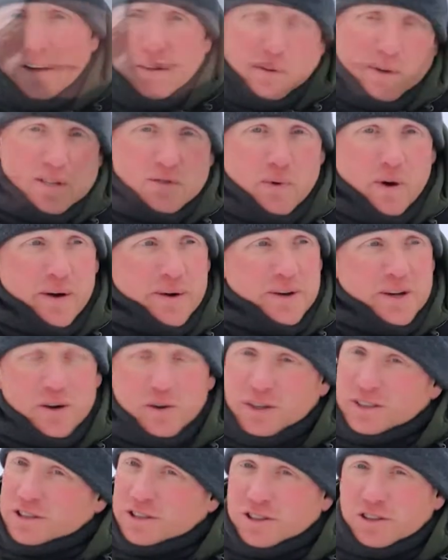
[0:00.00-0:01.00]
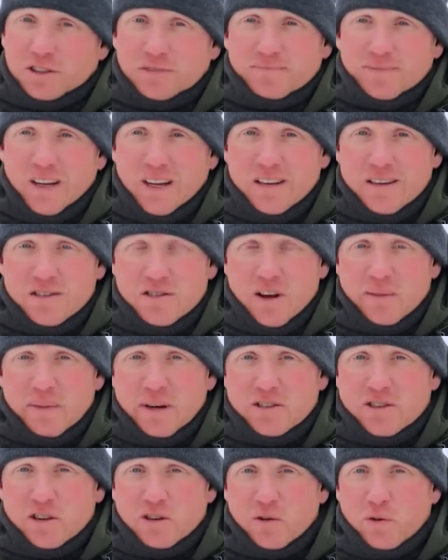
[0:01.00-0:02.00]
Reason why we do it, just to, something
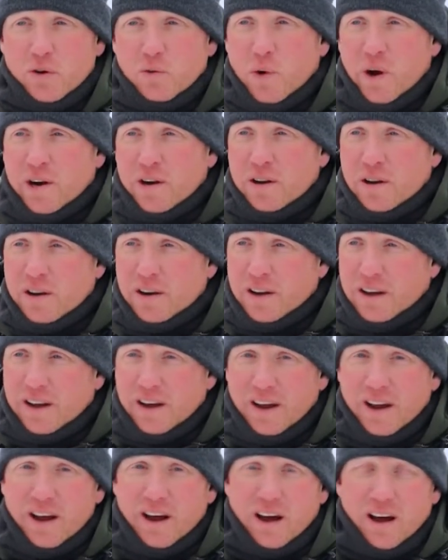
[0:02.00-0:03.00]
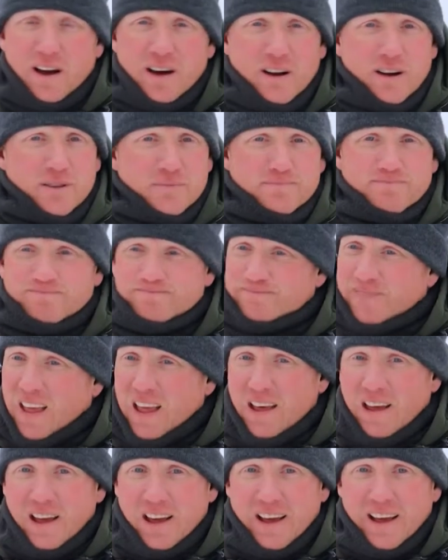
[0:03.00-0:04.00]
else to do in the winter. Um,
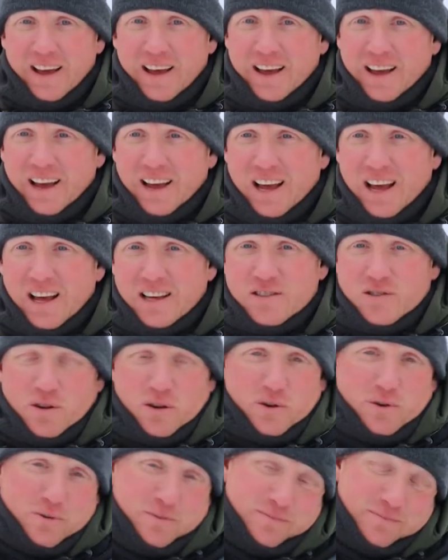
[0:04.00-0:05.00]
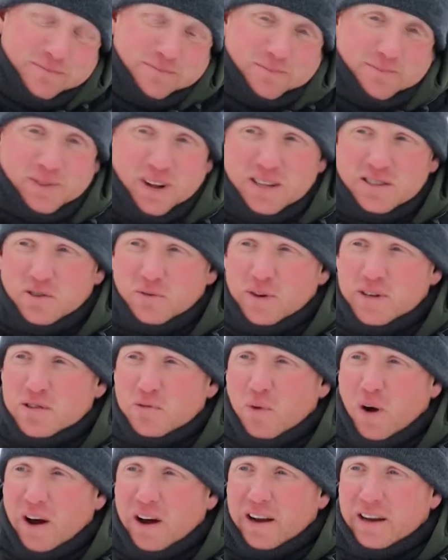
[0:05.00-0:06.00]
so that's the
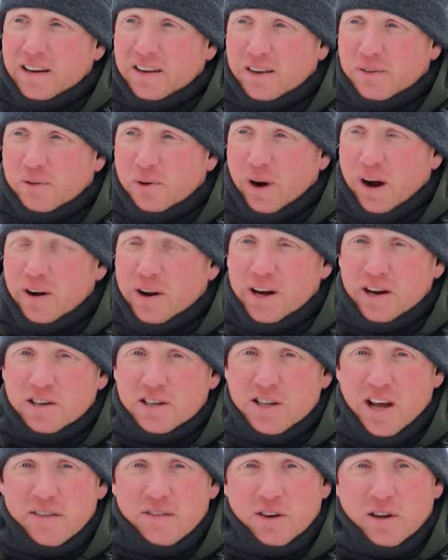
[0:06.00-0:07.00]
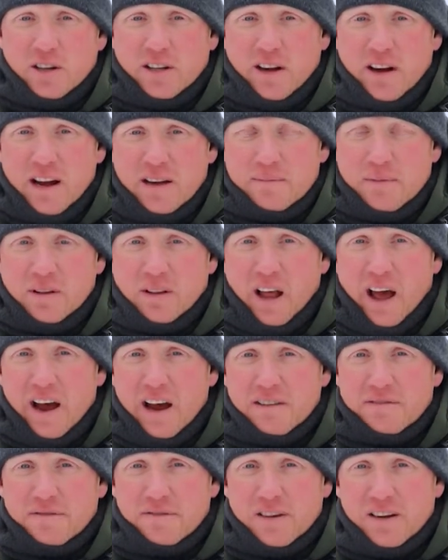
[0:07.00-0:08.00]
reason why. We're out here just have a good time,
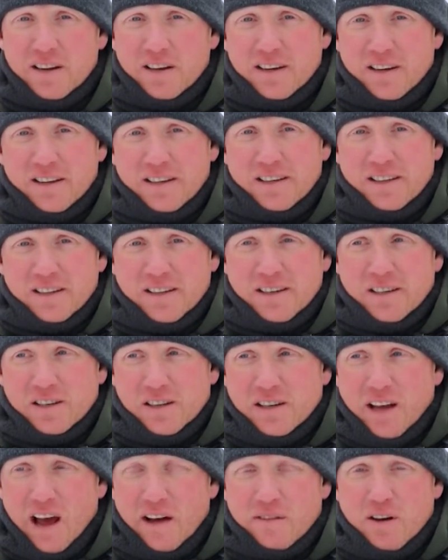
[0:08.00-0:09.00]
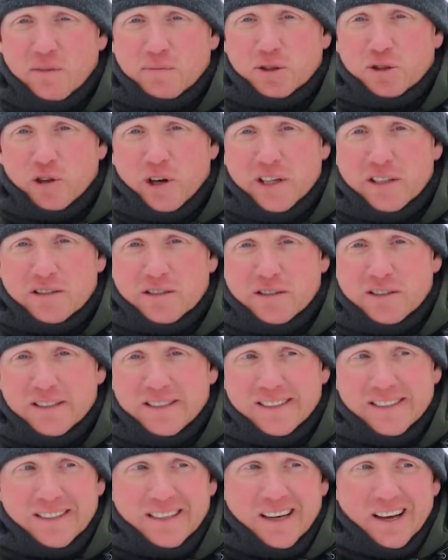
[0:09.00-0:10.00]
laugh, have a couple drinks,
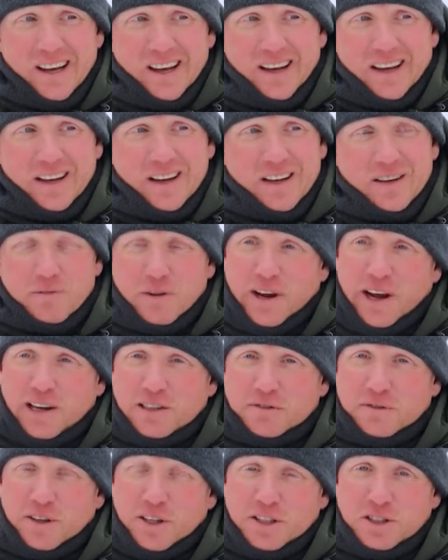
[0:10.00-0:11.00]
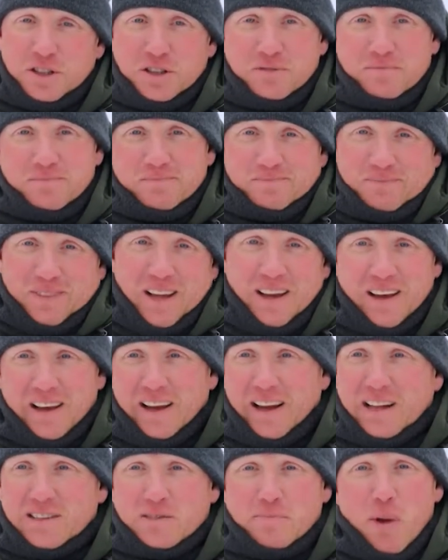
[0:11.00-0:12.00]
and if we catch fish,
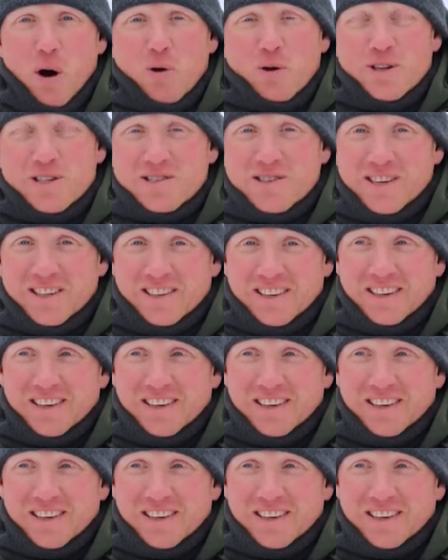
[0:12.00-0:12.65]
that's a bonus.